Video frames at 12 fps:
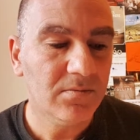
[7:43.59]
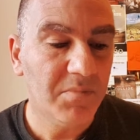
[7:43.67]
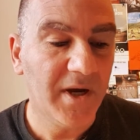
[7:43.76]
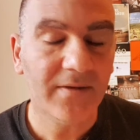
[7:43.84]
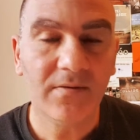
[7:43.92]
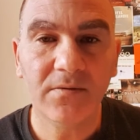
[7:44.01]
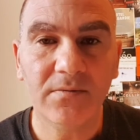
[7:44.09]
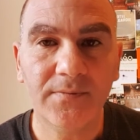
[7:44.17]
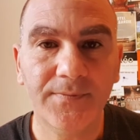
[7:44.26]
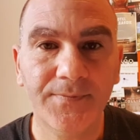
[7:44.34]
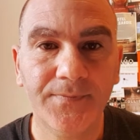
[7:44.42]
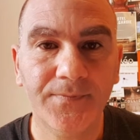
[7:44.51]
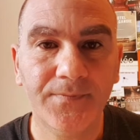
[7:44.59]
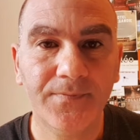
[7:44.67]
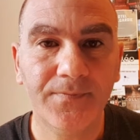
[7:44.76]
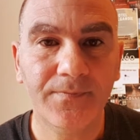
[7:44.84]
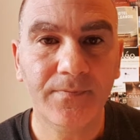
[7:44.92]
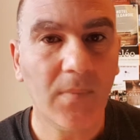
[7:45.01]
But
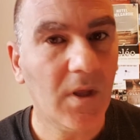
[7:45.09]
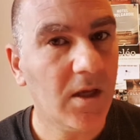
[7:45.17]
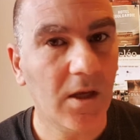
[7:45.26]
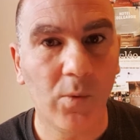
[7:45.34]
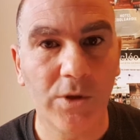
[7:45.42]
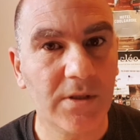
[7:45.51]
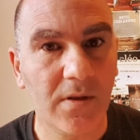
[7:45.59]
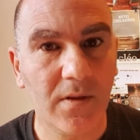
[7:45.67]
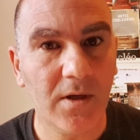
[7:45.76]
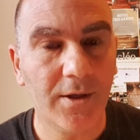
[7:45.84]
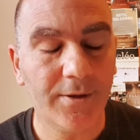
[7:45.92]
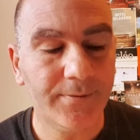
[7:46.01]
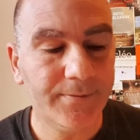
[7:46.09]
he wasn't there.